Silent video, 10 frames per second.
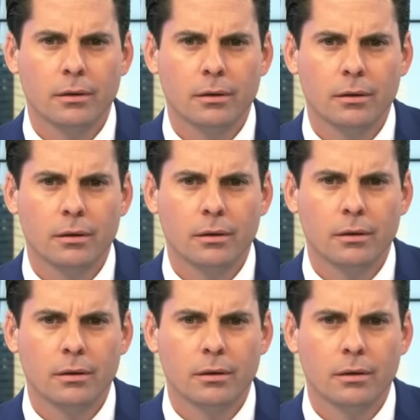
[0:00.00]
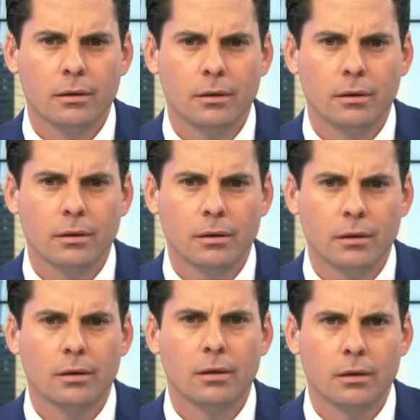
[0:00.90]

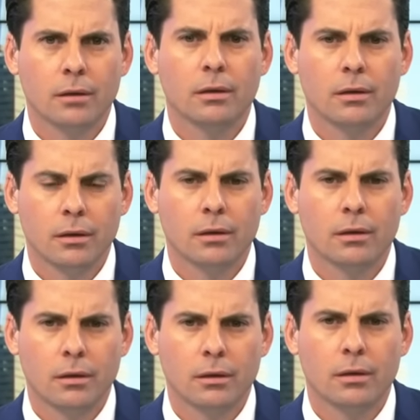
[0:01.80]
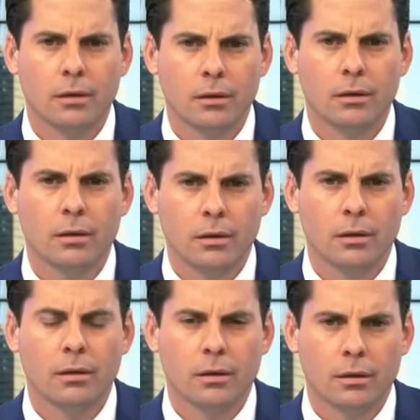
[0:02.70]

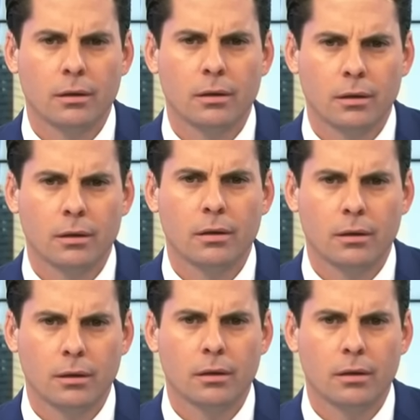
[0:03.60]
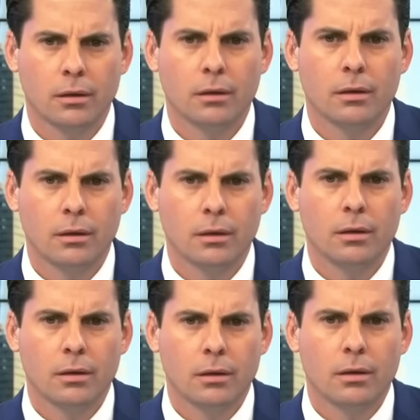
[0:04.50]

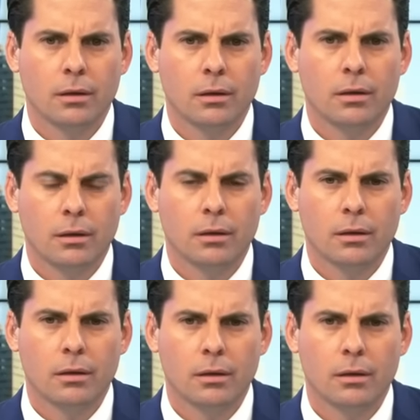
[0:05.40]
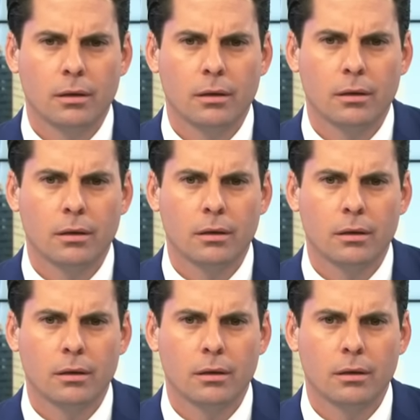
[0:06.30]

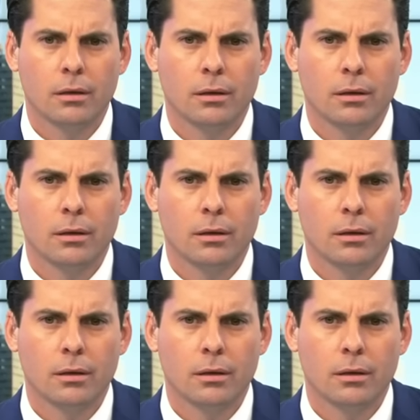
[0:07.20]
This person isn't speaking.